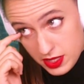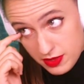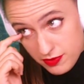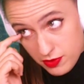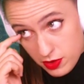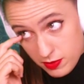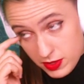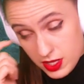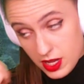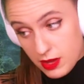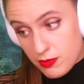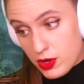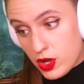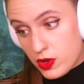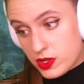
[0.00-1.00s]
The formula
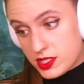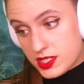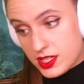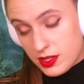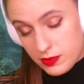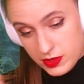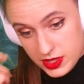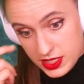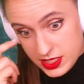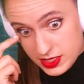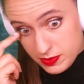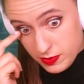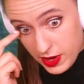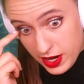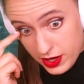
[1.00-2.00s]
I'm noticing with
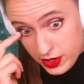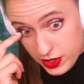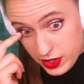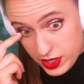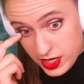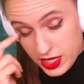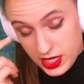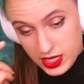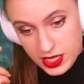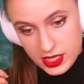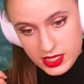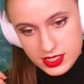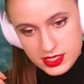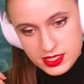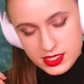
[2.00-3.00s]
this record
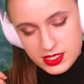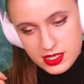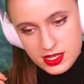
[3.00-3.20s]
is,